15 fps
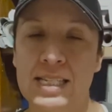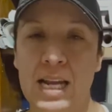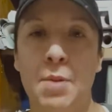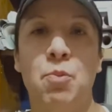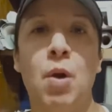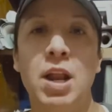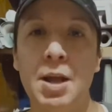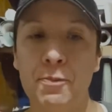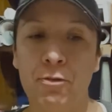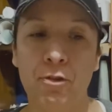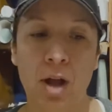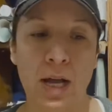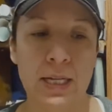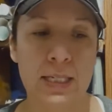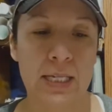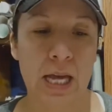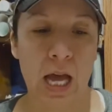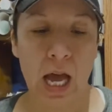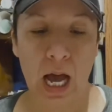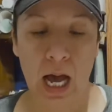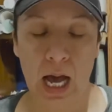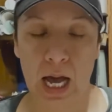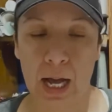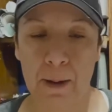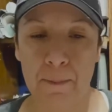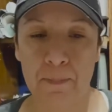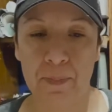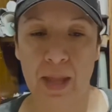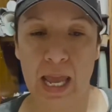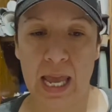and I'm right up front.
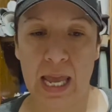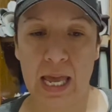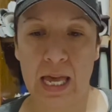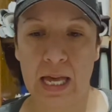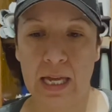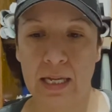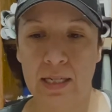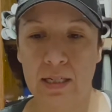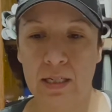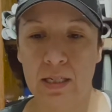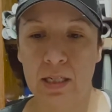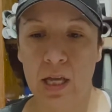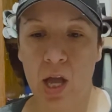And then